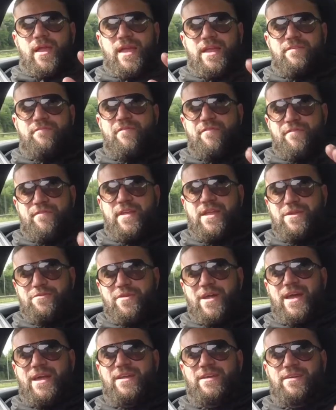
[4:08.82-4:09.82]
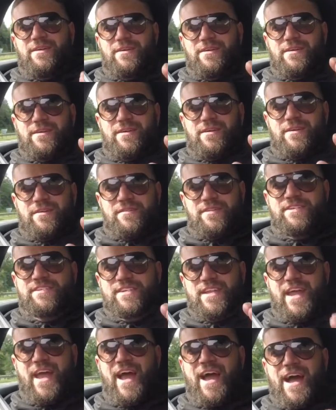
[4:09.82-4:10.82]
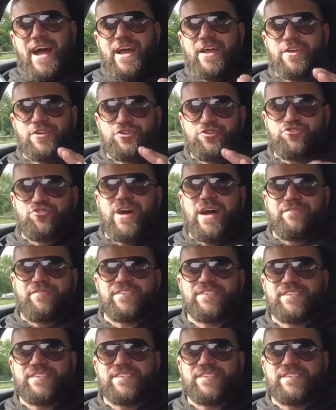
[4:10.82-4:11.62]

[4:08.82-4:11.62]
in theory, this car can drive